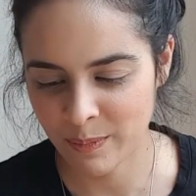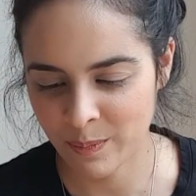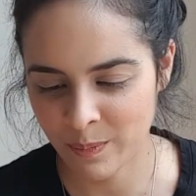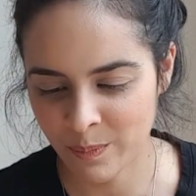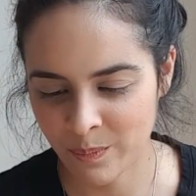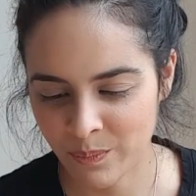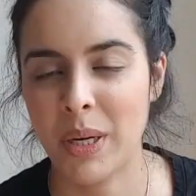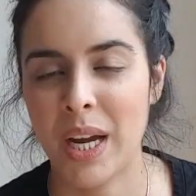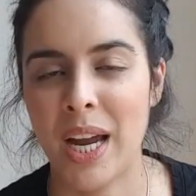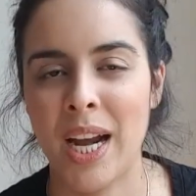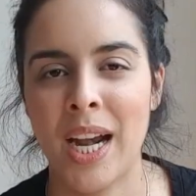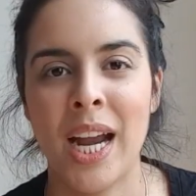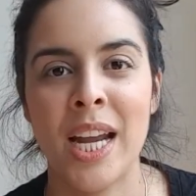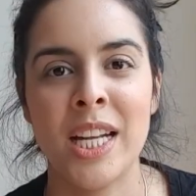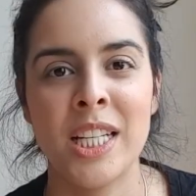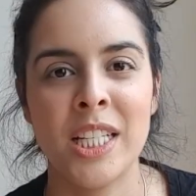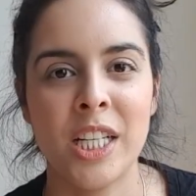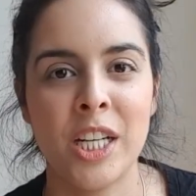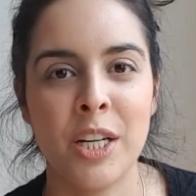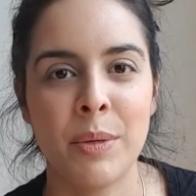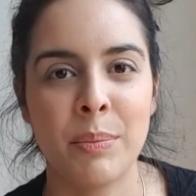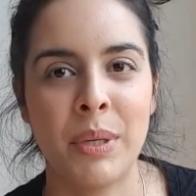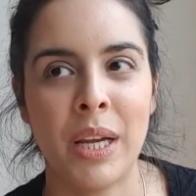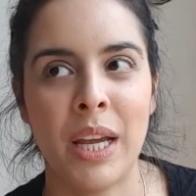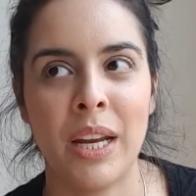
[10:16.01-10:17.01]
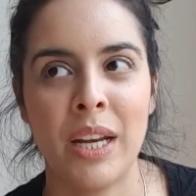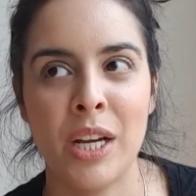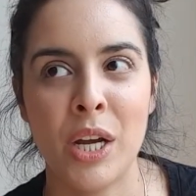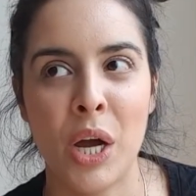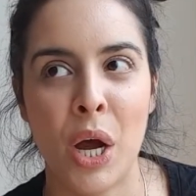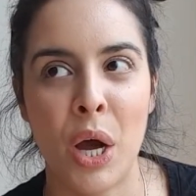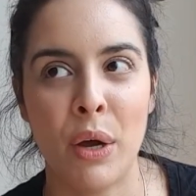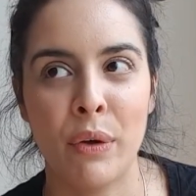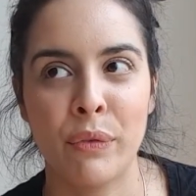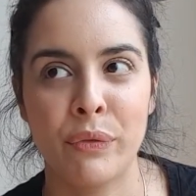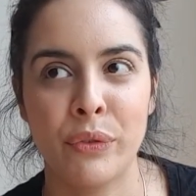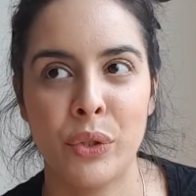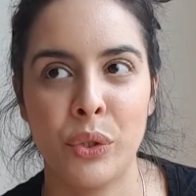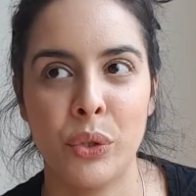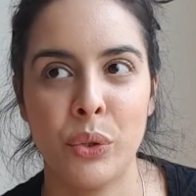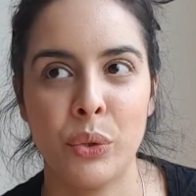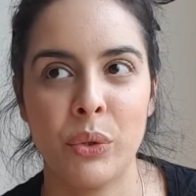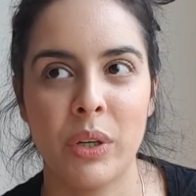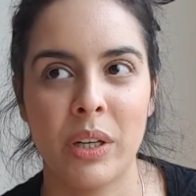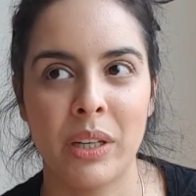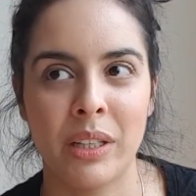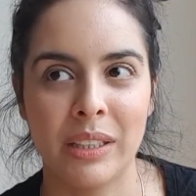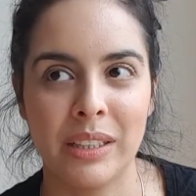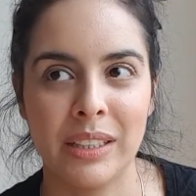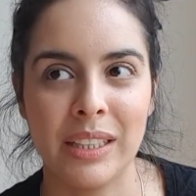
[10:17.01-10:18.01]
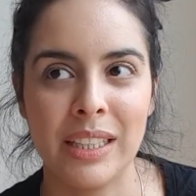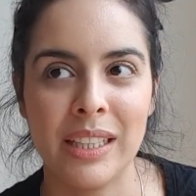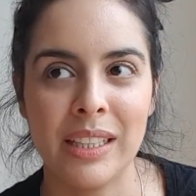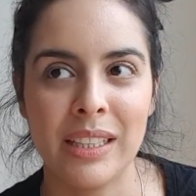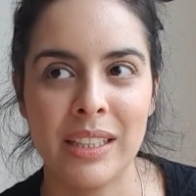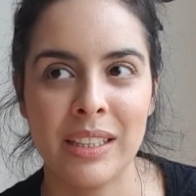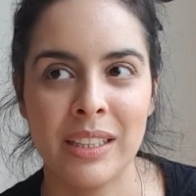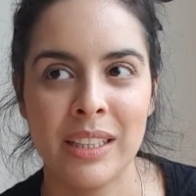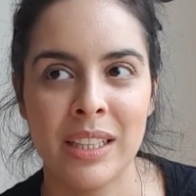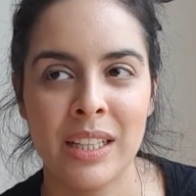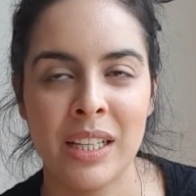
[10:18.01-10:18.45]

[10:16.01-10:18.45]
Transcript: but I ended up getting off too early